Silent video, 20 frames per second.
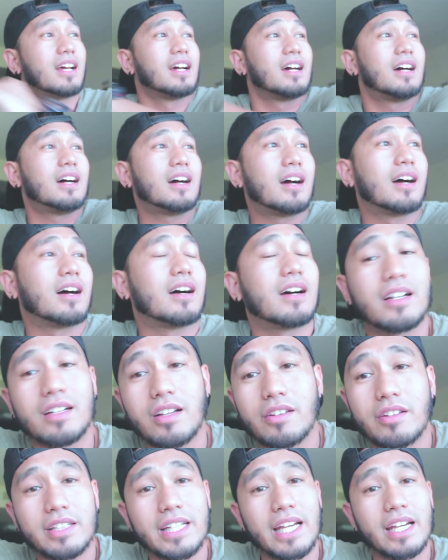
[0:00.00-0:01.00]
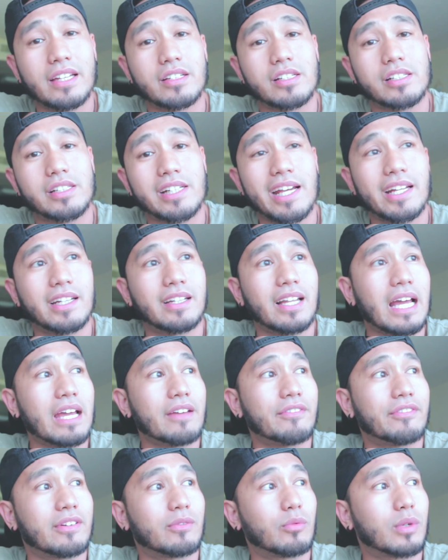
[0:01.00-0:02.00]
Another day in the shade
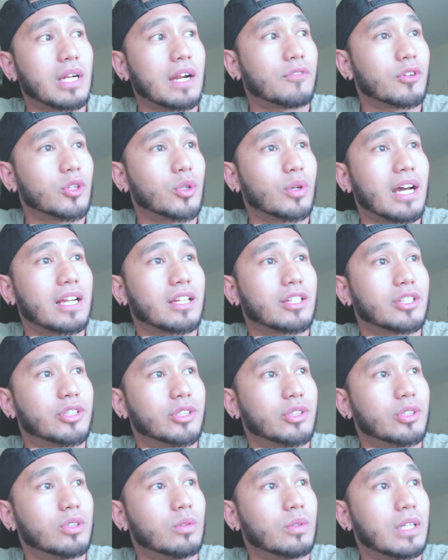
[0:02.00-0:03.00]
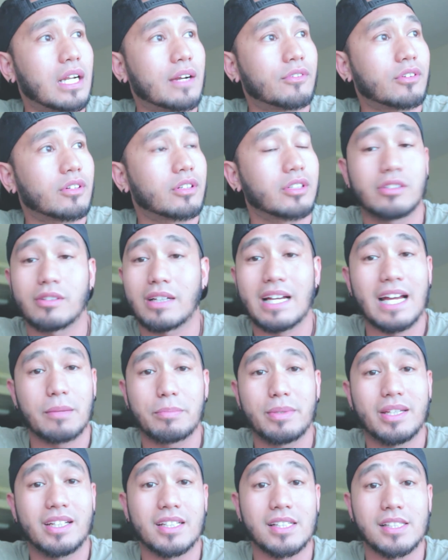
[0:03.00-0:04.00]
life, and whatever you gotta do, whatever you gotta
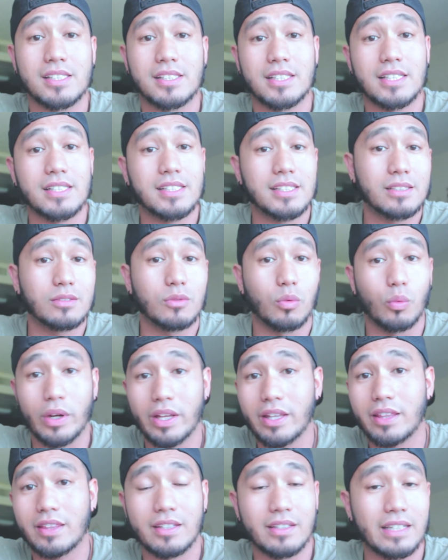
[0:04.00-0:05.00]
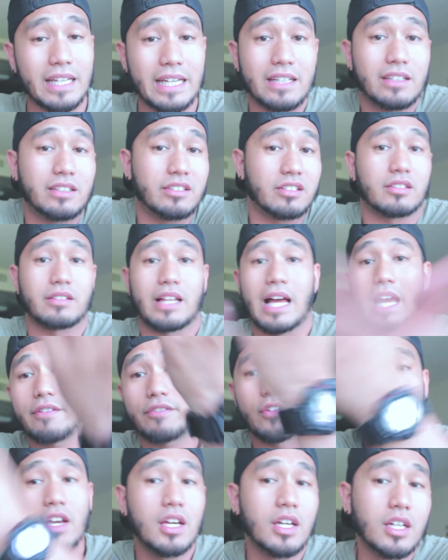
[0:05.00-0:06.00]
be consistent with and in your life,
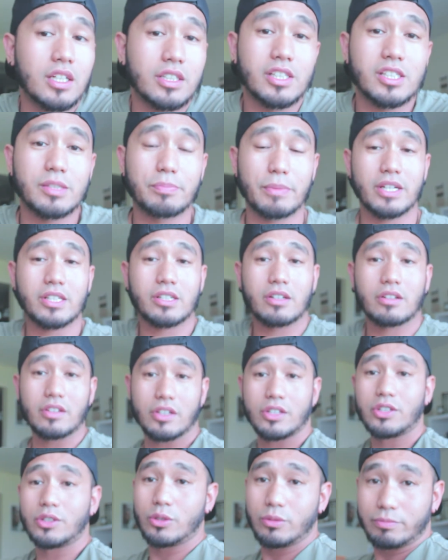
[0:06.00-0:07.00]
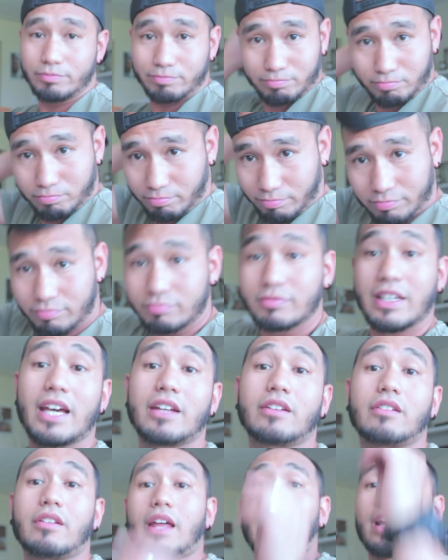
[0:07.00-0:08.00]
just make sure that you
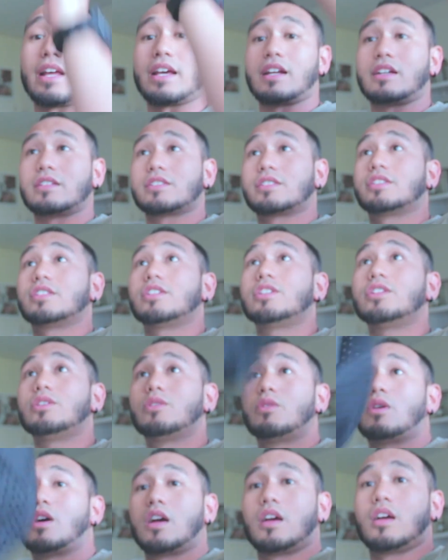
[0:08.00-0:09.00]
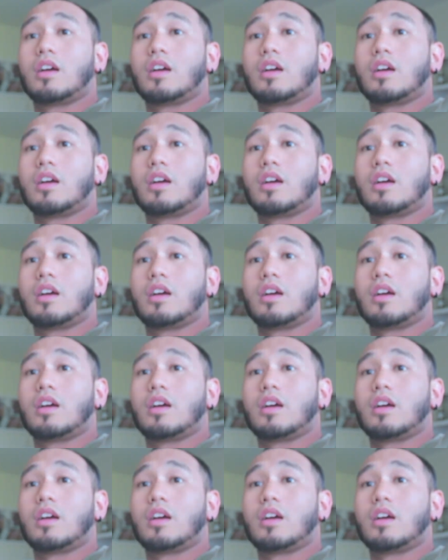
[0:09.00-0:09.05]
handle that. And I'll see you